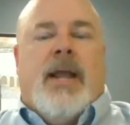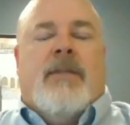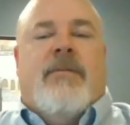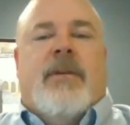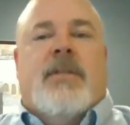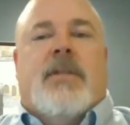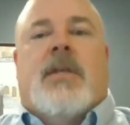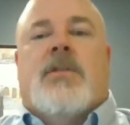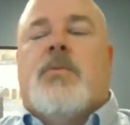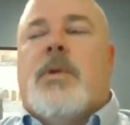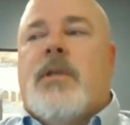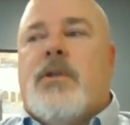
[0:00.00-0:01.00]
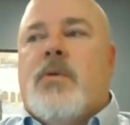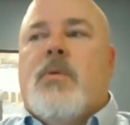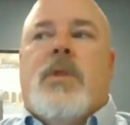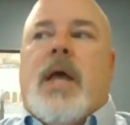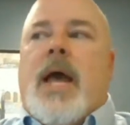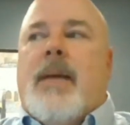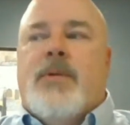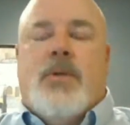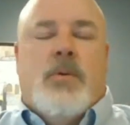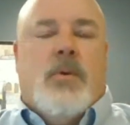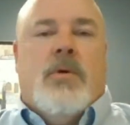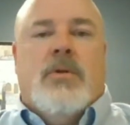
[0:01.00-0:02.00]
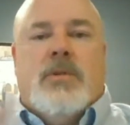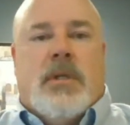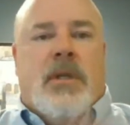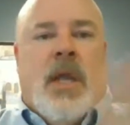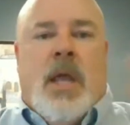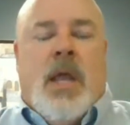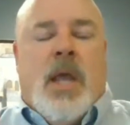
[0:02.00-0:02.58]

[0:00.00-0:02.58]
and visit us, we do lab tours and